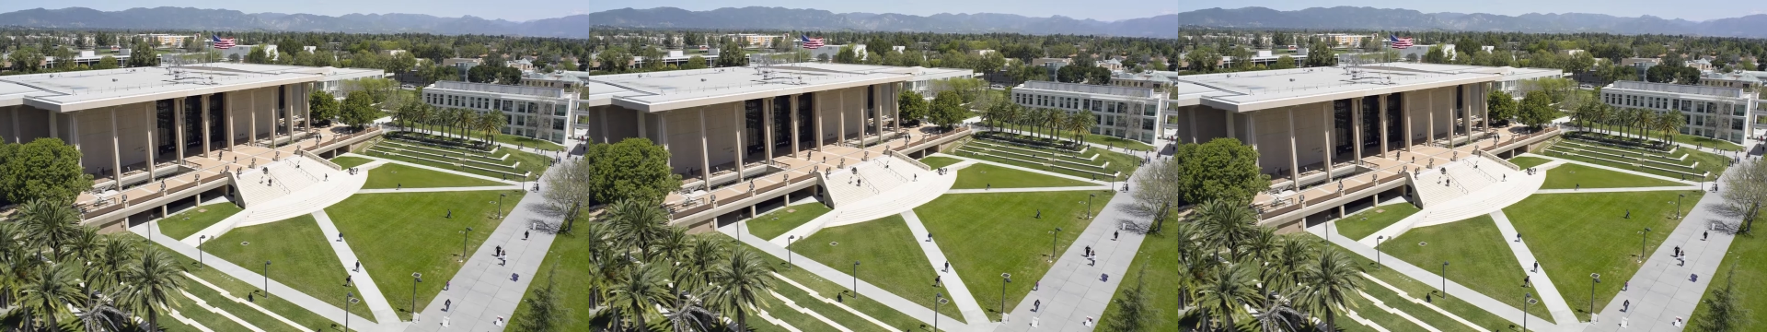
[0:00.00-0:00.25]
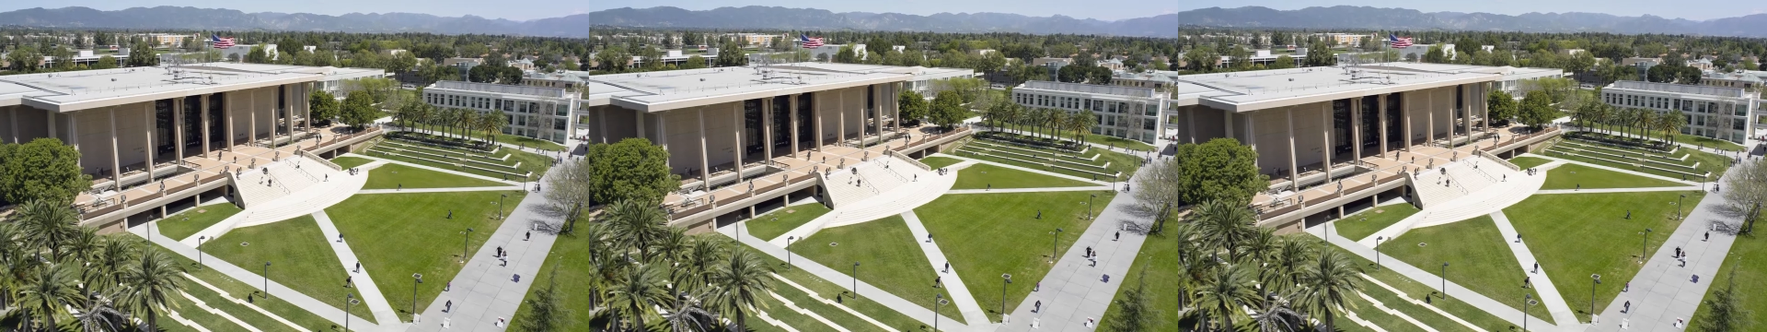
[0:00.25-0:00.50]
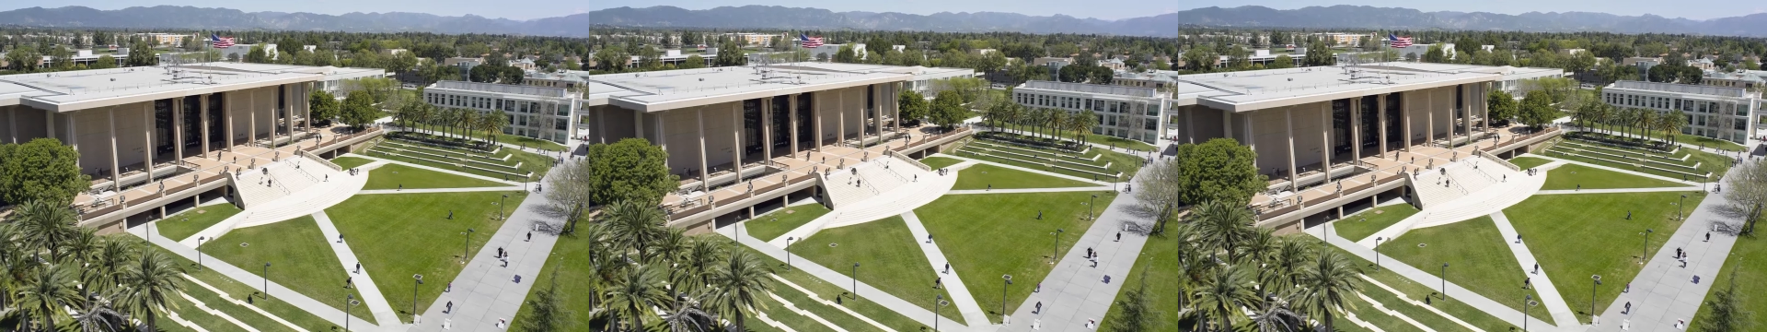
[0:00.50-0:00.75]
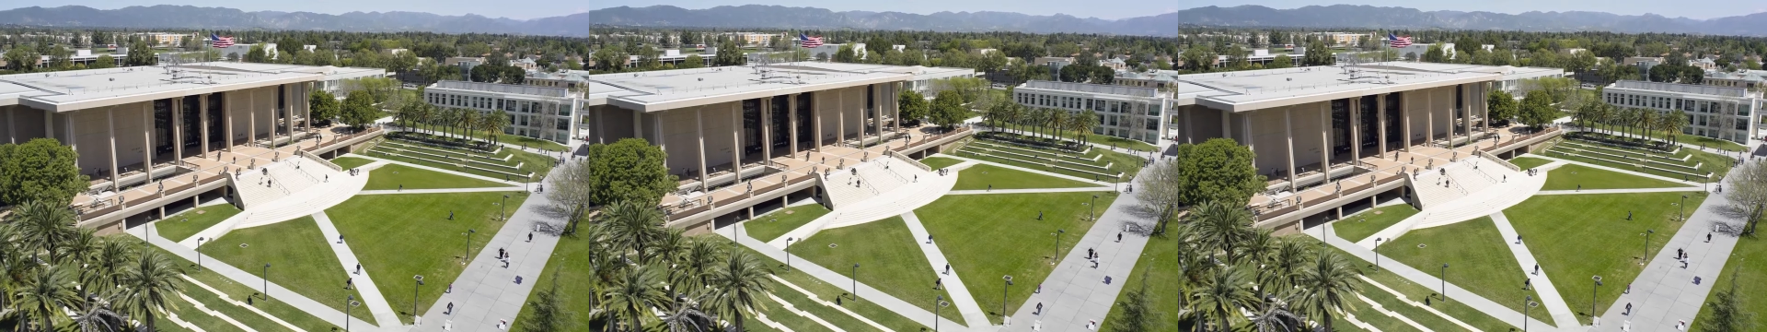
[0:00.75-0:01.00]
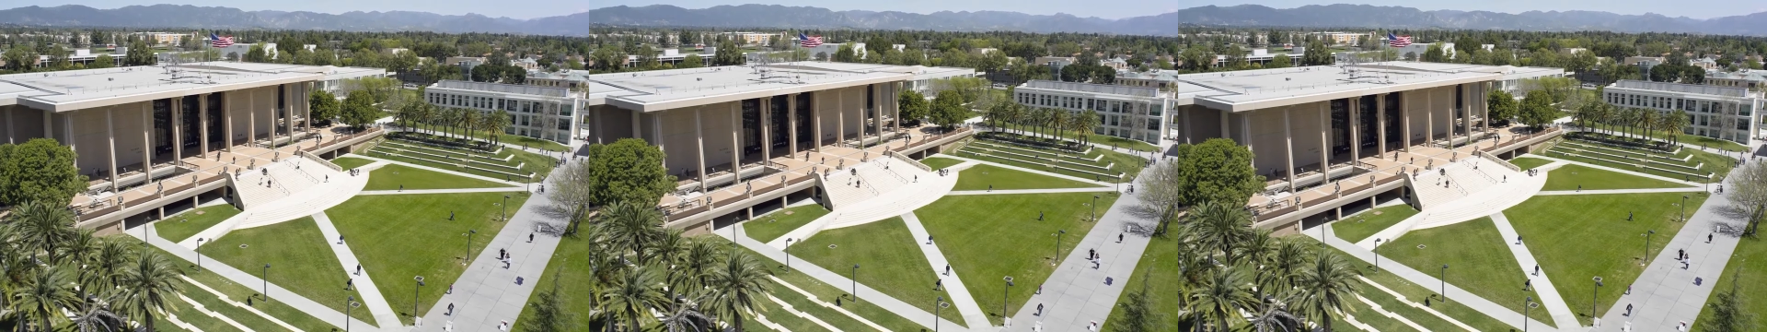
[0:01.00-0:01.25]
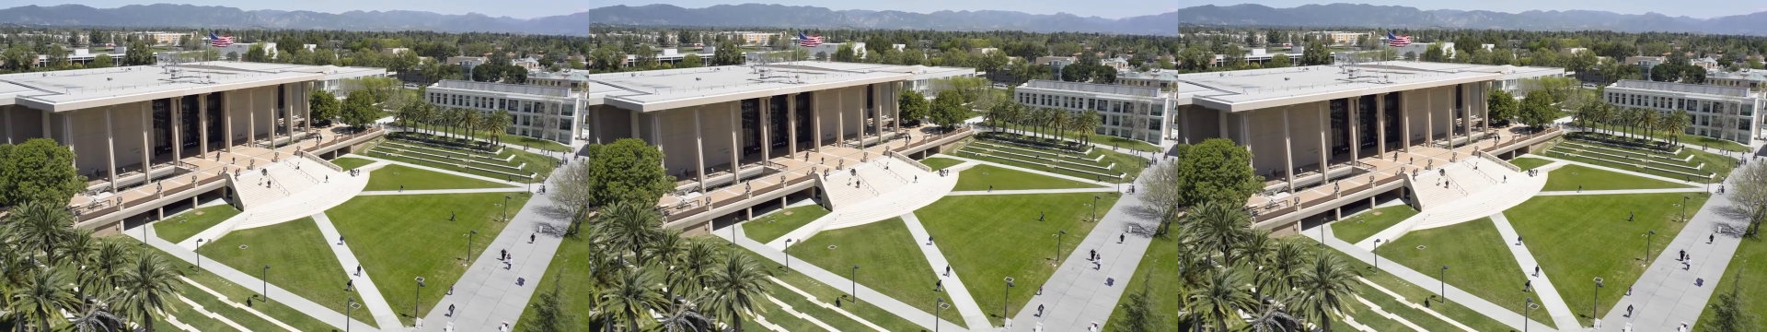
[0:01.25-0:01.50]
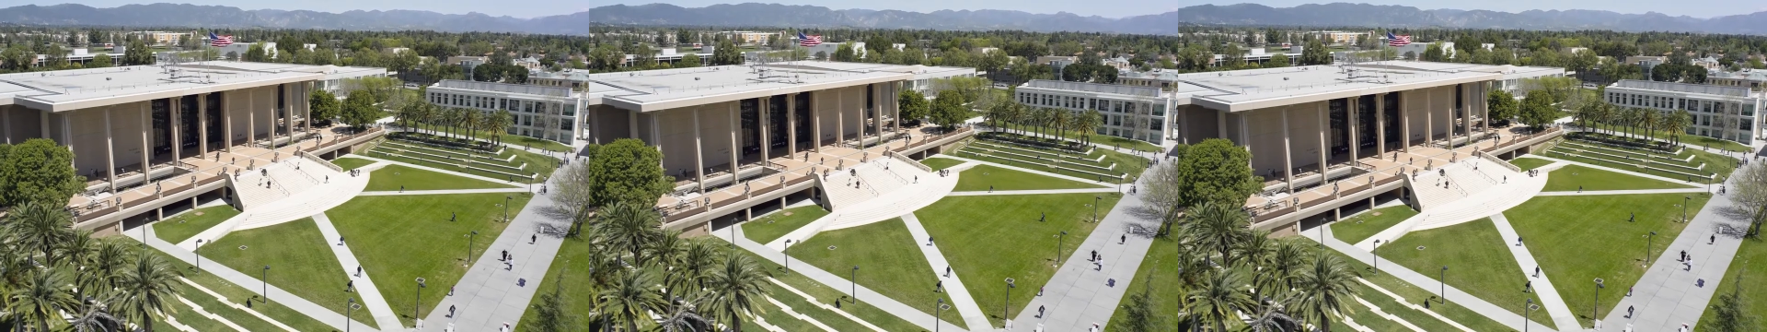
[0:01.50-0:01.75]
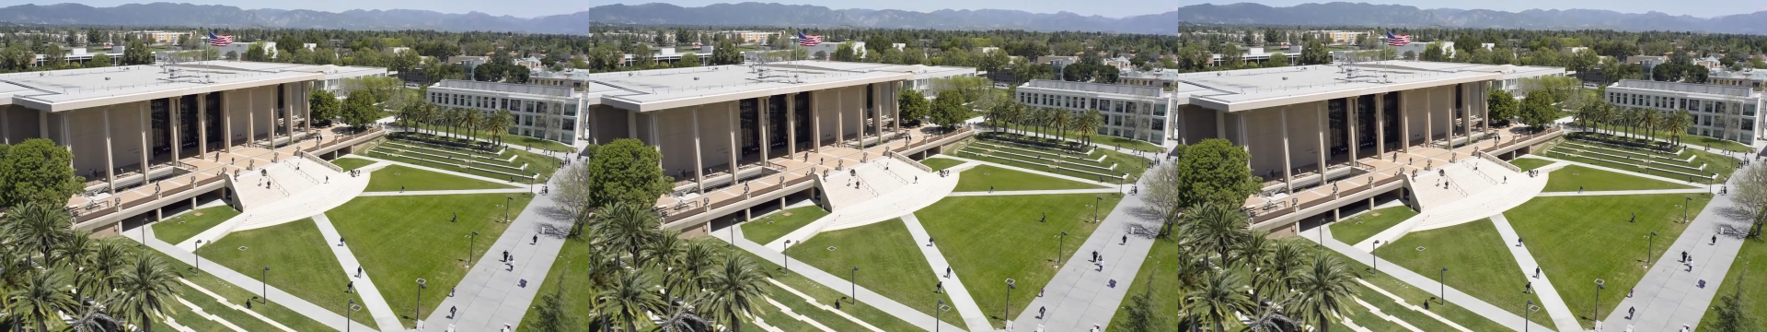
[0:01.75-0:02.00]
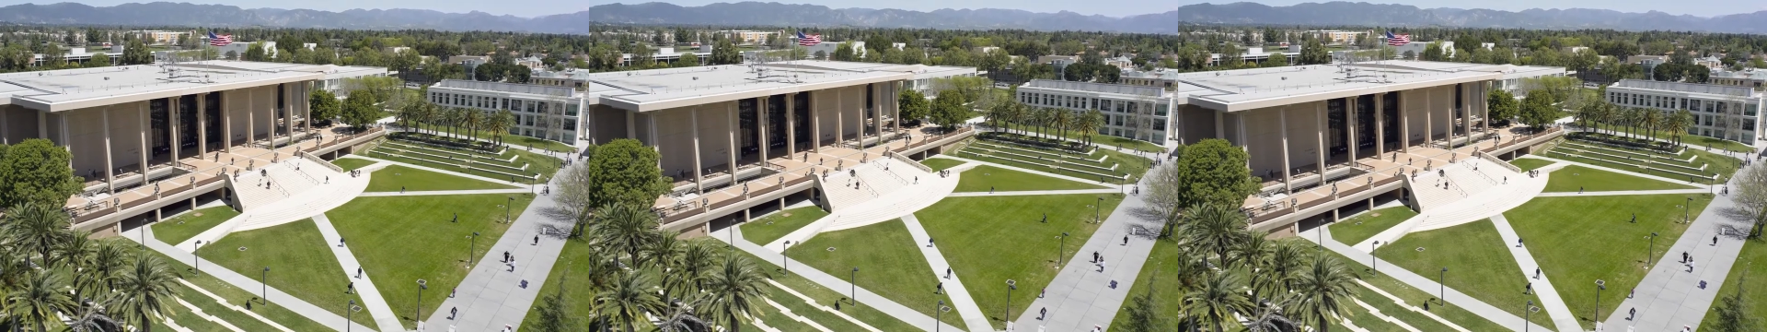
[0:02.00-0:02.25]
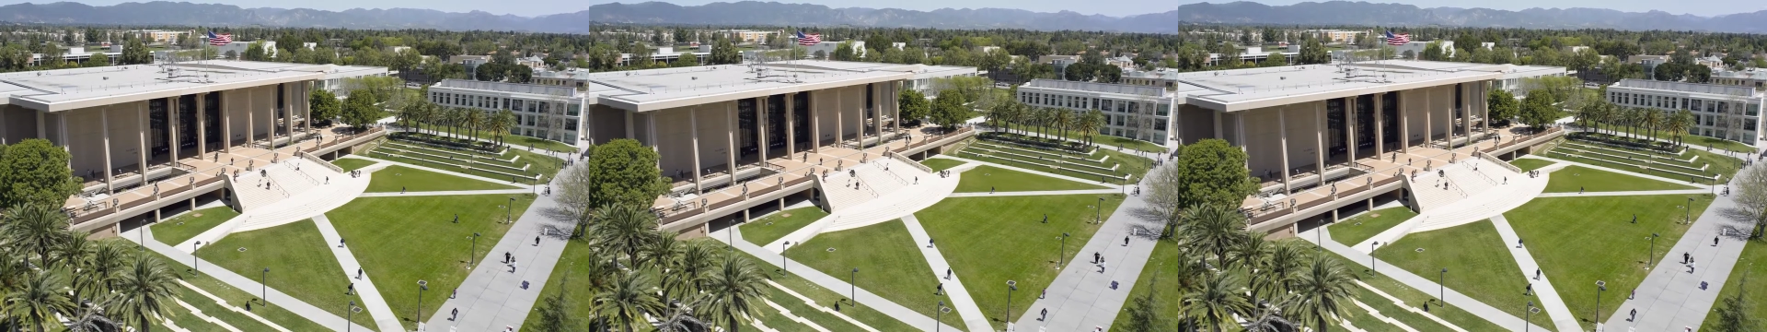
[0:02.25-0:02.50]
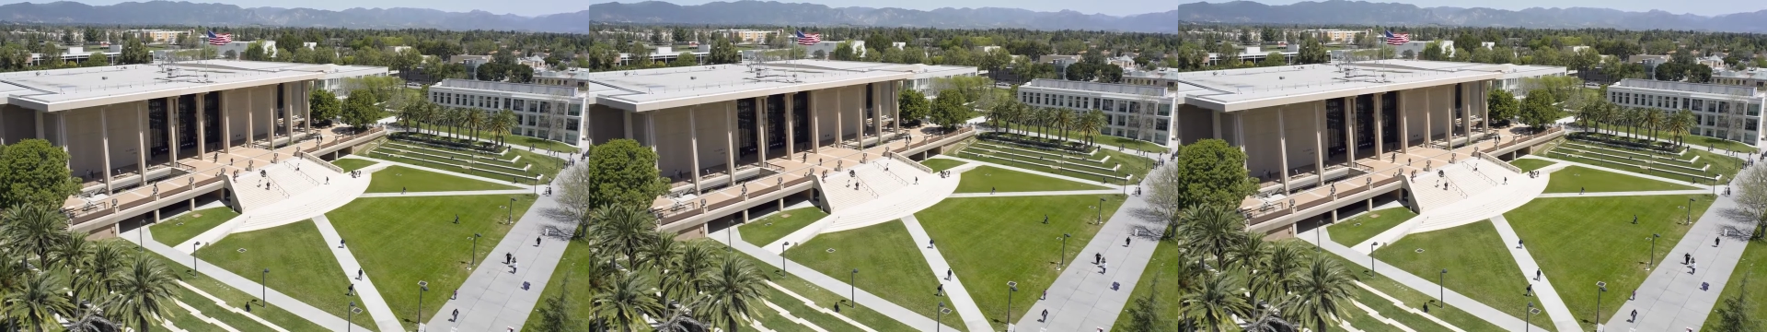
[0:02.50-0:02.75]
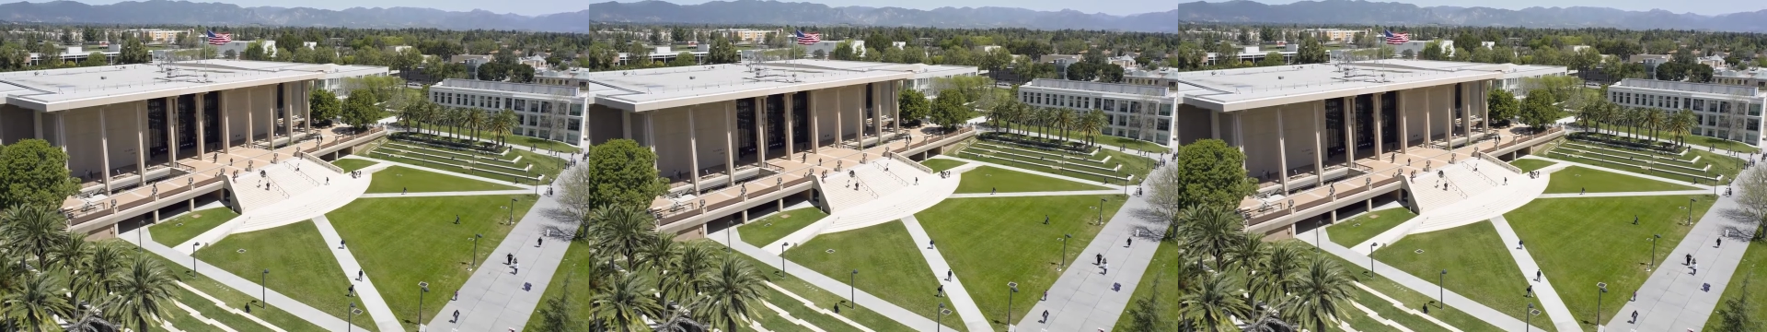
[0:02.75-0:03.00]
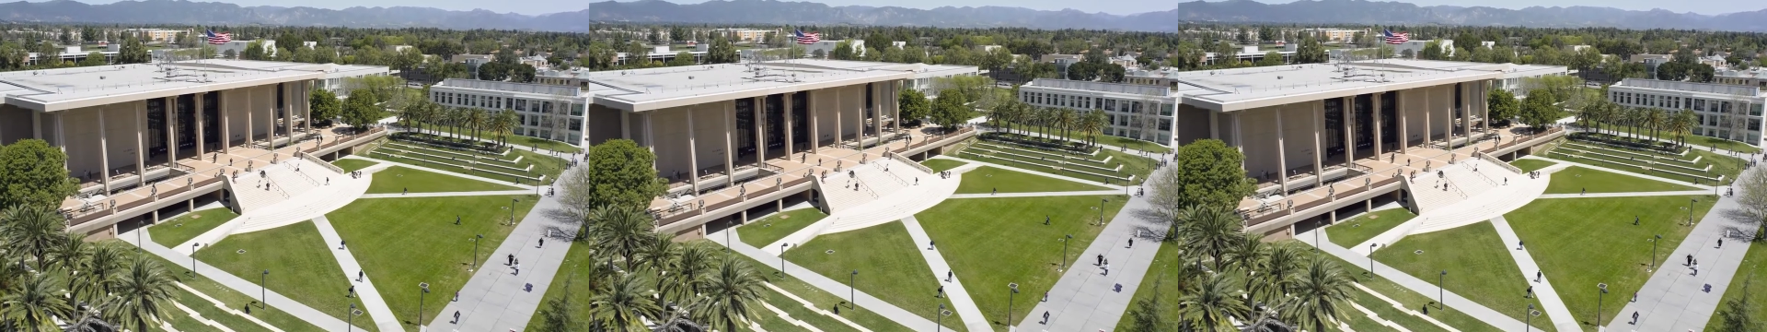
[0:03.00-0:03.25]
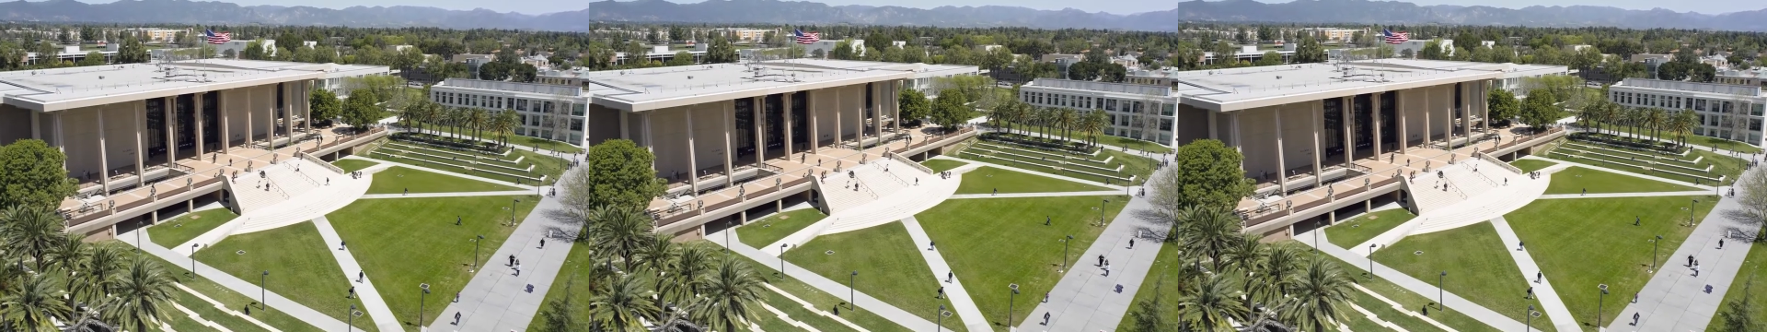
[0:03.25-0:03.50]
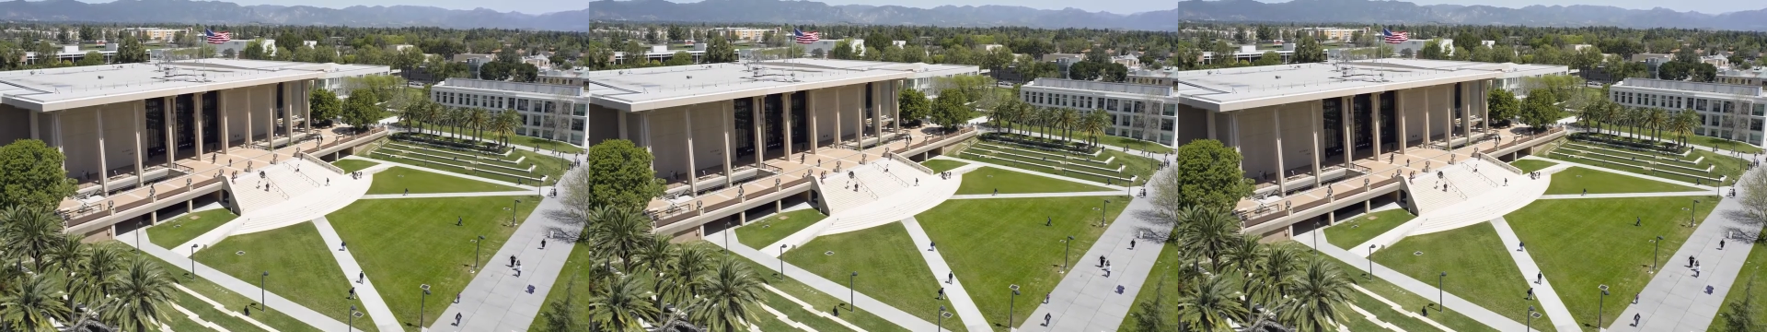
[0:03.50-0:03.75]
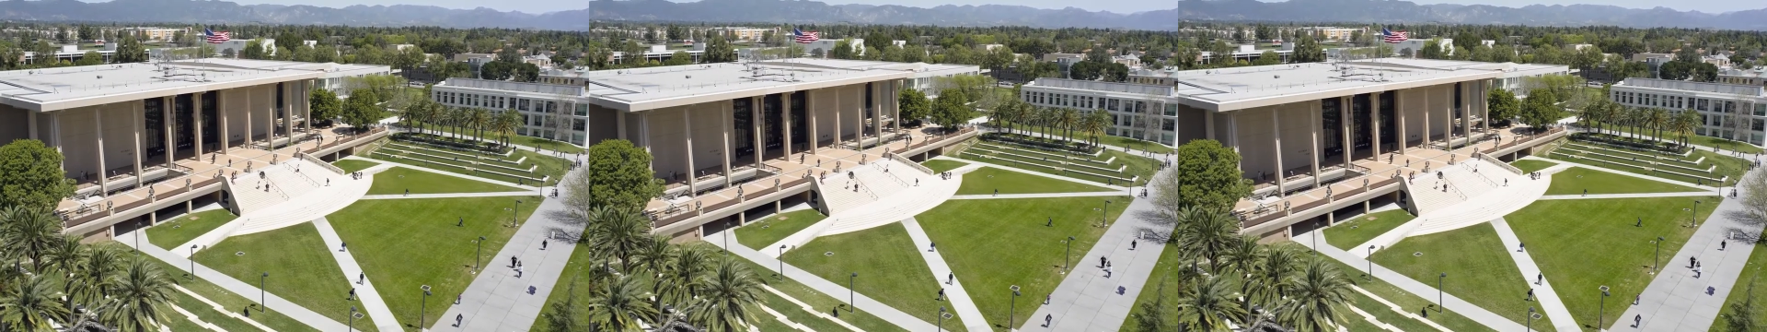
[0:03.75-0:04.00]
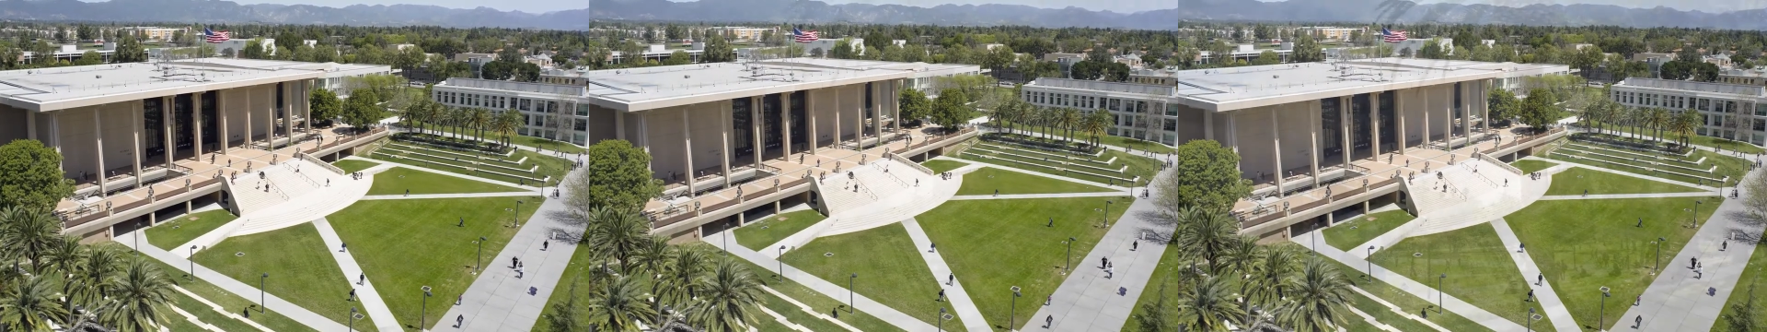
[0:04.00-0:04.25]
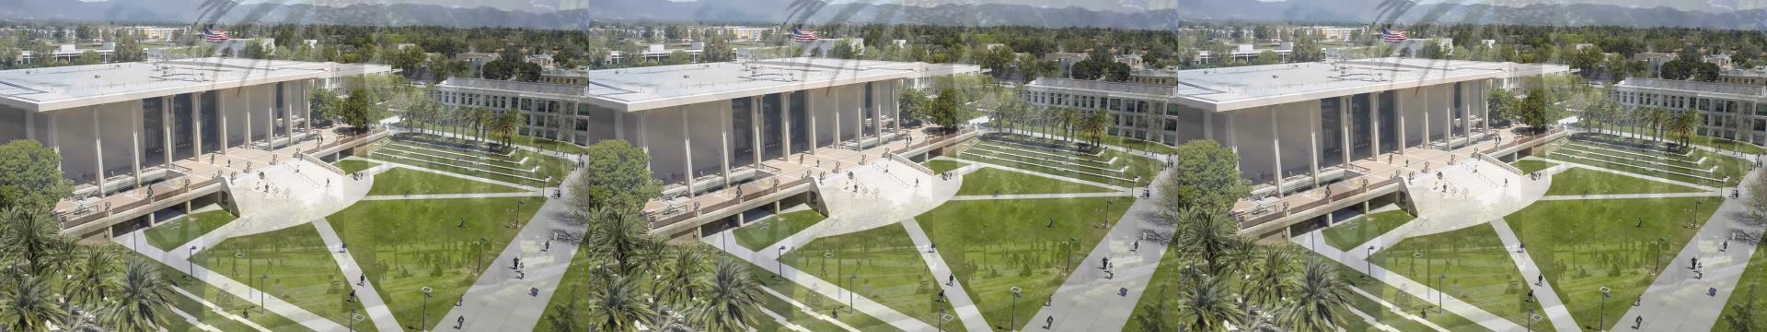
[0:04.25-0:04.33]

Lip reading: (no speaker visible)